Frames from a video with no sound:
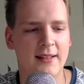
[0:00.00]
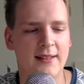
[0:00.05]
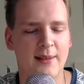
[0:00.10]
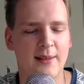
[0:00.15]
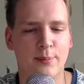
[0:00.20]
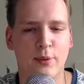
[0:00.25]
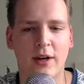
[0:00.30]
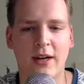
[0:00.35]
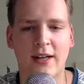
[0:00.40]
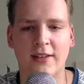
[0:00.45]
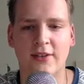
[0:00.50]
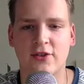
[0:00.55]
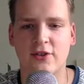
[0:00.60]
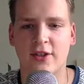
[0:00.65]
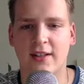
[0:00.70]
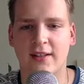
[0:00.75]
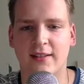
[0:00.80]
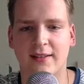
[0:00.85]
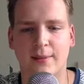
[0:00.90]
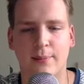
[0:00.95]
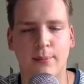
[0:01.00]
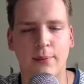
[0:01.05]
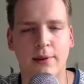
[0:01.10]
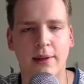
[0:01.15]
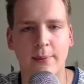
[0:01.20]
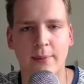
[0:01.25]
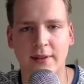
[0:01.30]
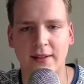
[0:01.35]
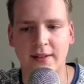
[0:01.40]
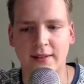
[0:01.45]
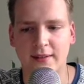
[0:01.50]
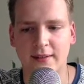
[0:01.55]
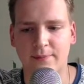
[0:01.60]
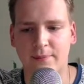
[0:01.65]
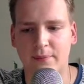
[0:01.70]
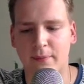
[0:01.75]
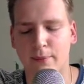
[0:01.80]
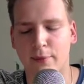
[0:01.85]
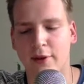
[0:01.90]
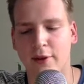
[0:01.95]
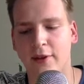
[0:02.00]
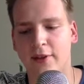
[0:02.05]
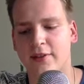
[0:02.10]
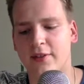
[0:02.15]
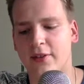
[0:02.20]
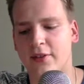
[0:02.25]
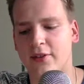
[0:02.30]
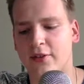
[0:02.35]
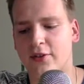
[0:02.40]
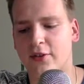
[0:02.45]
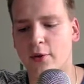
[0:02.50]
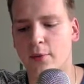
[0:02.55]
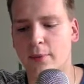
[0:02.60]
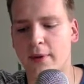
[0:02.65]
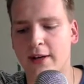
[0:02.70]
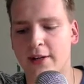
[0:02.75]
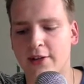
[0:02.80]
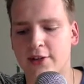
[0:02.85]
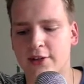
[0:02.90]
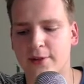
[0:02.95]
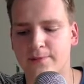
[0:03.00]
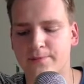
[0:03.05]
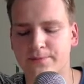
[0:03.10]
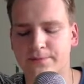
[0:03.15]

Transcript: the price just plummeted, because there is so much.